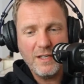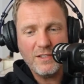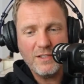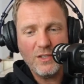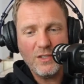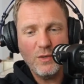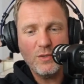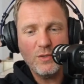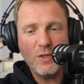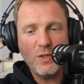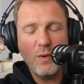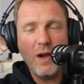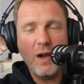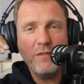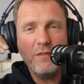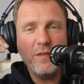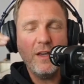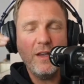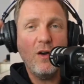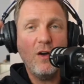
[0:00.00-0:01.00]
So, so I
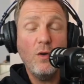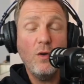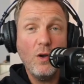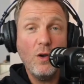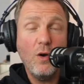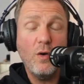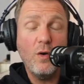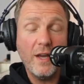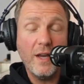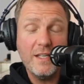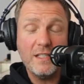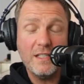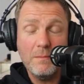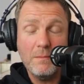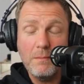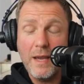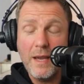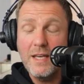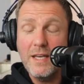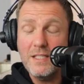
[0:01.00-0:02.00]
think Hong Kong is an
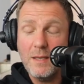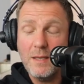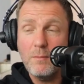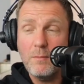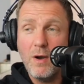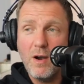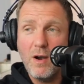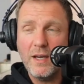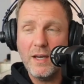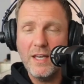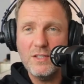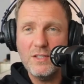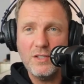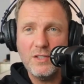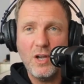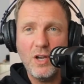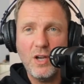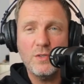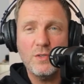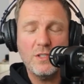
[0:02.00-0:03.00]
amazing market to
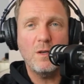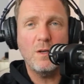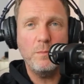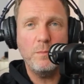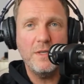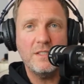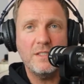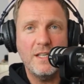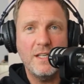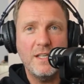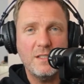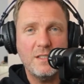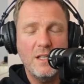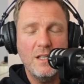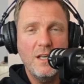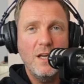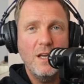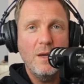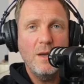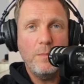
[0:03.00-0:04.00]
go and start a business
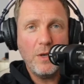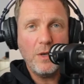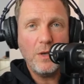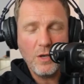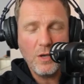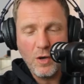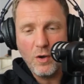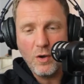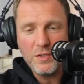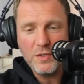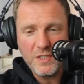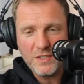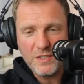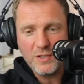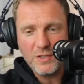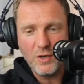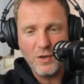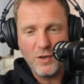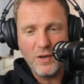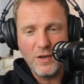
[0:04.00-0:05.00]
because it's
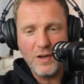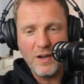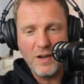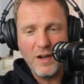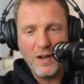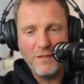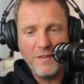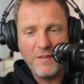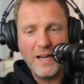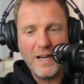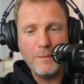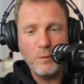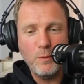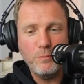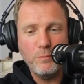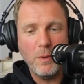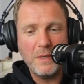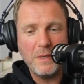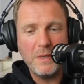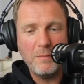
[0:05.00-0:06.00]
got a valuable
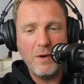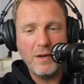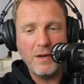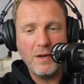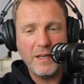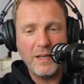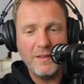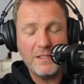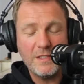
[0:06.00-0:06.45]
property market.